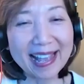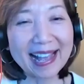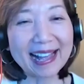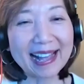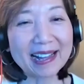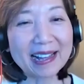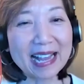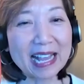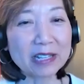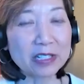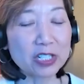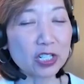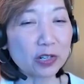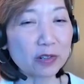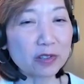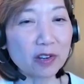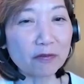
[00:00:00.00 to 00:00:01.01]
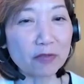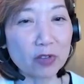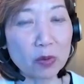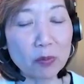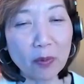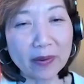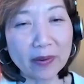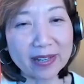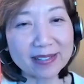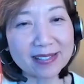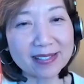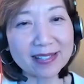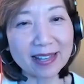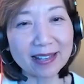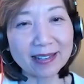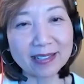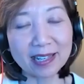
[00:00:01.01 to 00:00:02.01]
and share their viewpoints,
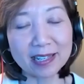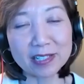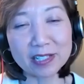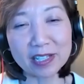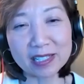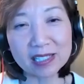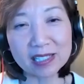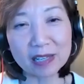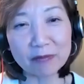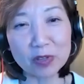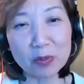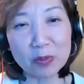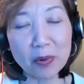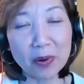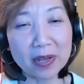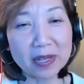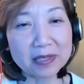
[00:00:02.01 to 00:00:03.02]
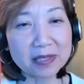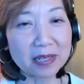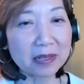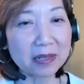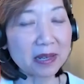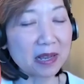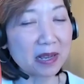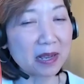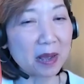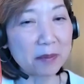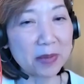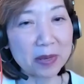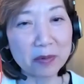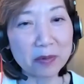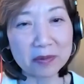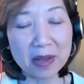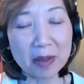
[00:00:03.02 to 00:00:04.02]
and digesting viewpoints, and
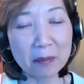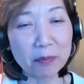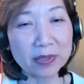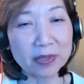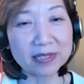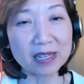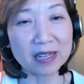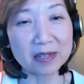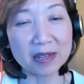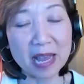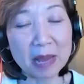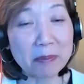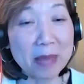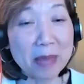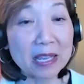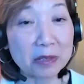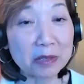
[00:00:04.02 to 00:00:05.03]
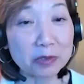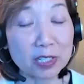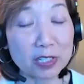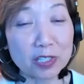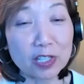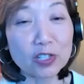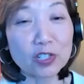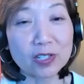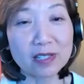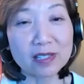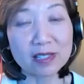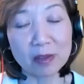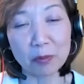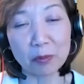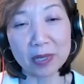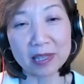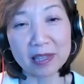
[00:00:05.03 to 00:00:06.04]
coming up with and making decisions
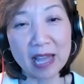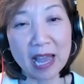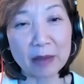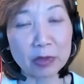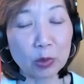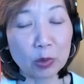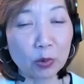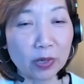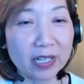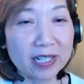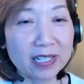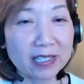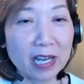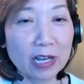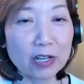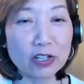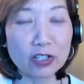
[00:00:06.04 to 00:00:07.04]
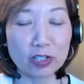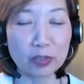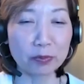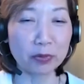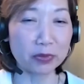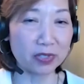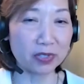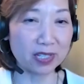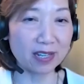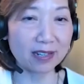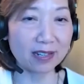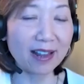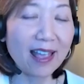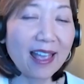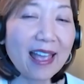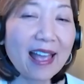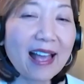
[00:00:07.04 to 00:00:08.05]
of how the organization should
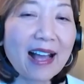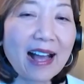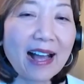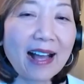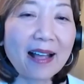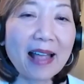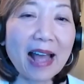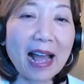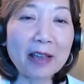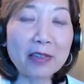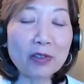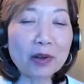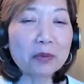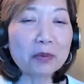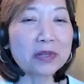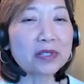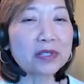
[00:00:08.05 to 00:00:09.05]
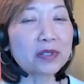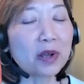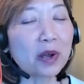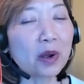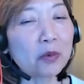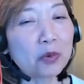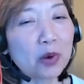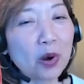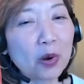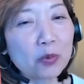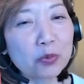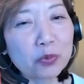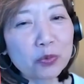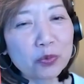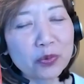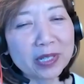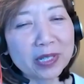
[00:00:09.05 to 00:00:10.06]
proceed. I thought was a
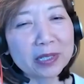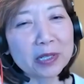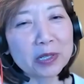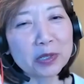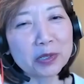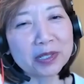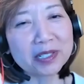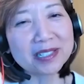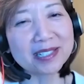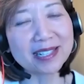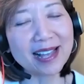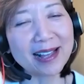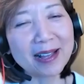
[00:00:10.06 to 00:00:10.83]
really good